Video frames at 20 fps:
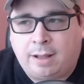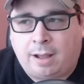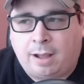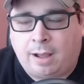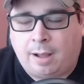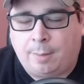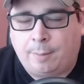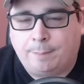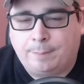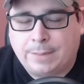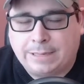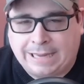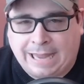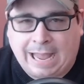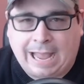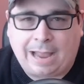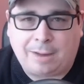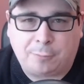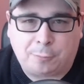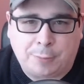Um, but
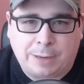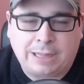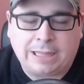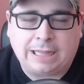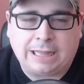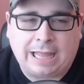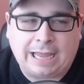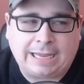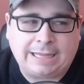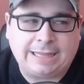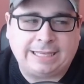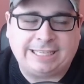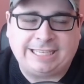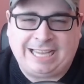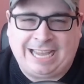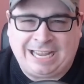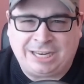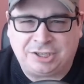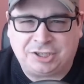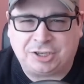yeah, I really like the
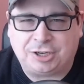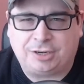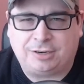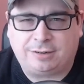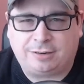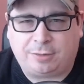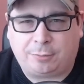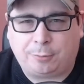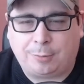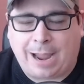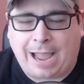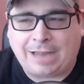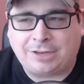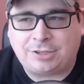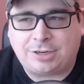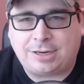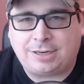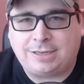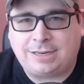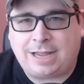tension, the
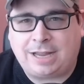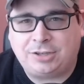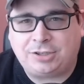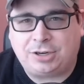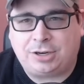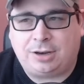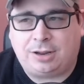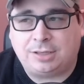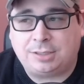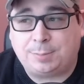ratcheting tension,